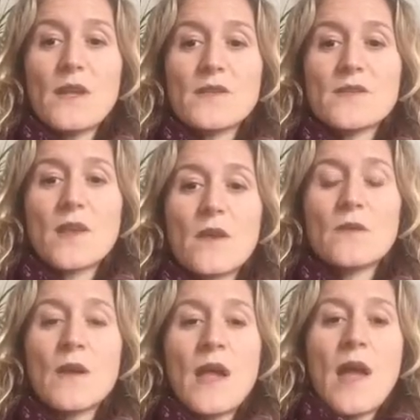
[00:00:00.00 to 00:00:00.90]

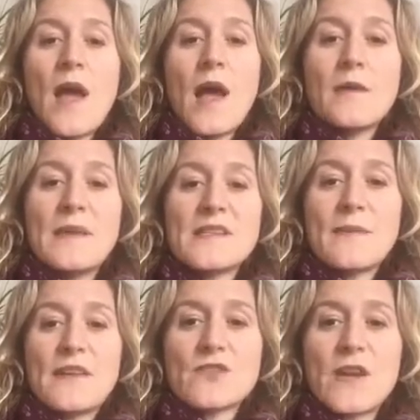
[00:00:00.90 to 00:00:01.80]
So it's
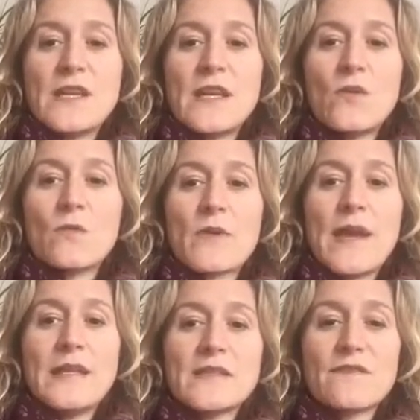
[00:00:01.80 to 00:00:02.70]
about training your
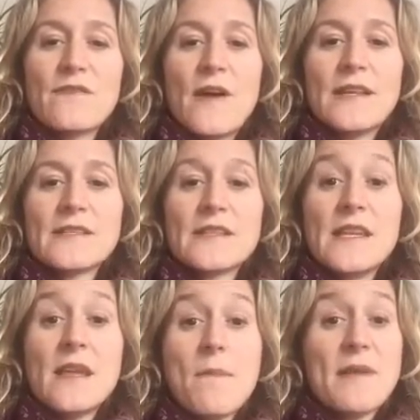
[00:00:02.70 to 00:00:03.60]
brain to find
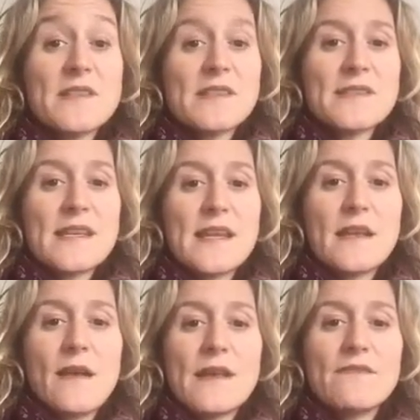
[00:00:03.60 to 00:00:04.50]
the abundance
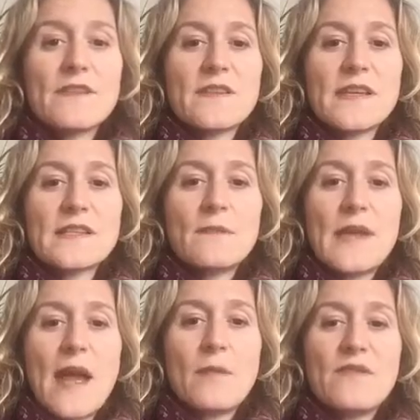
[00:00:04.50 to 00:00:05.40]
in life, the things to be
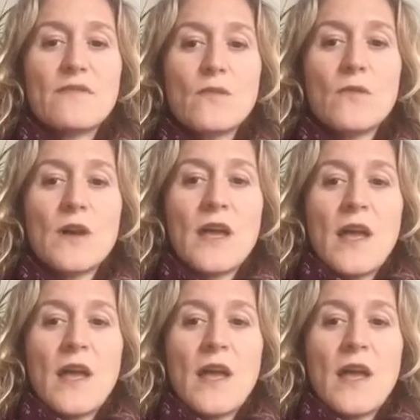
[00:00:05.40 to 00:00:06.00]
happy for,